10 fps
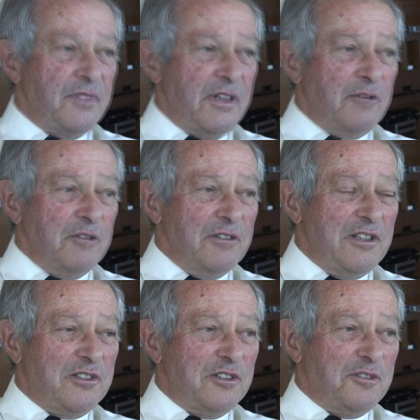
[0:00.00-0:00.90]
Several
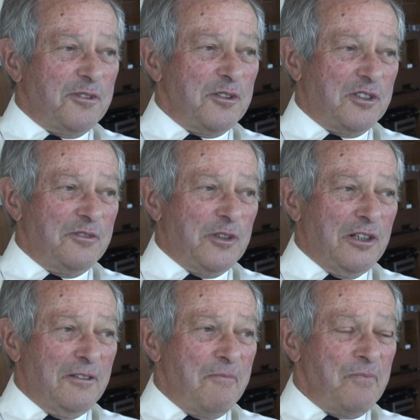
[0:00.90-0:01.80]
reasons. First of
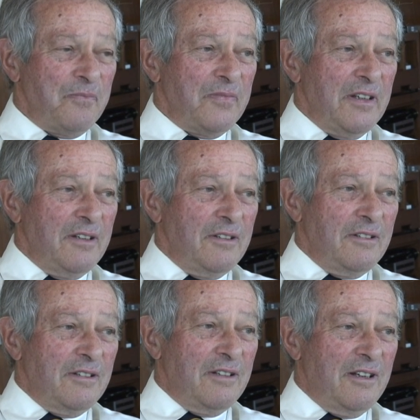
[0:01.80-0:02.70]
all,
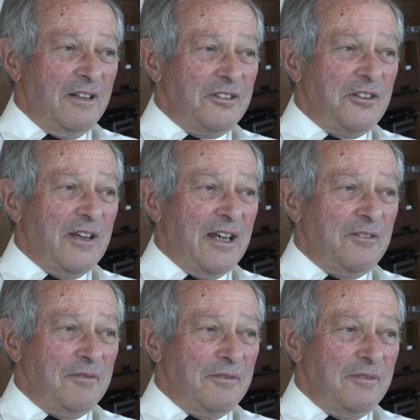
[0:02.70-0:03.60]
uh, you
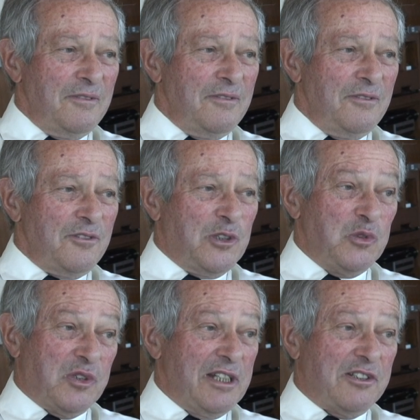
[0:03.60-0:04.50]
had
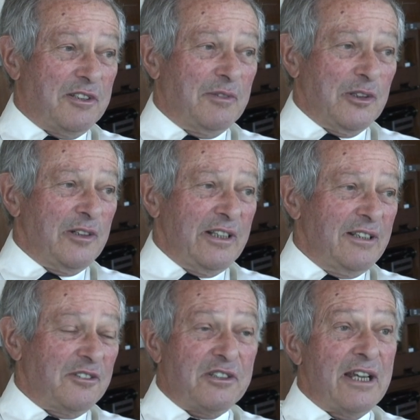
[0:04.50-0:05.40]
two seats of
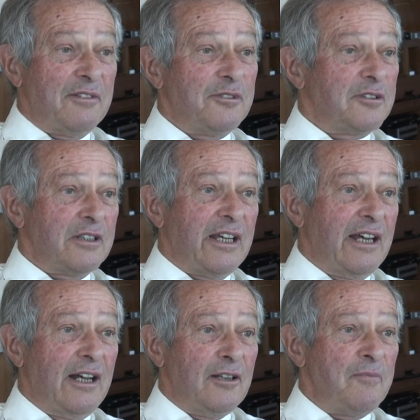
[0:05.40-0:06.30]
learning at Stanford and
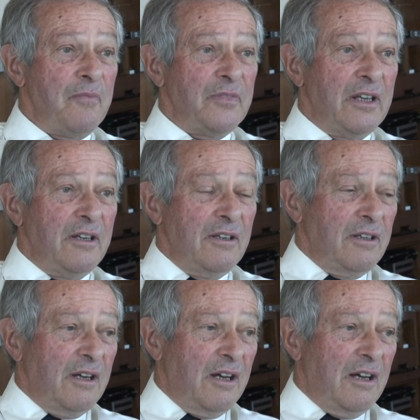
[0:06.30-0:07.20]
Cal
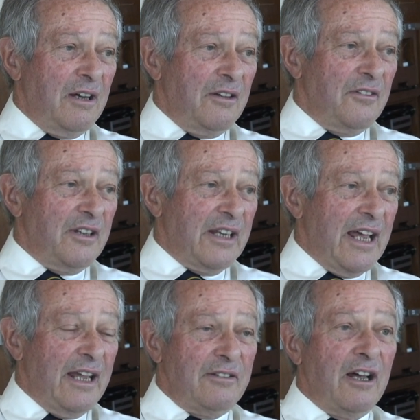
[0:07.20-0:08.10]
uh, that
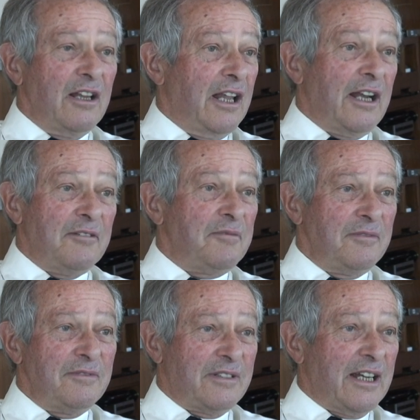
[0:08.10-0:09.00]
had a lot of
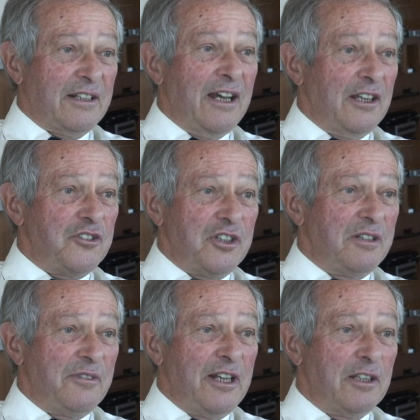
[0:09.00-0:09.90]
technology
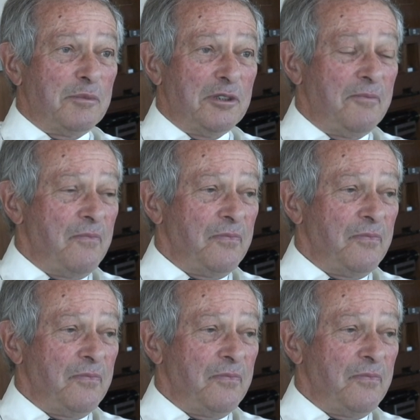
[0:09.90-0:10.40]
available.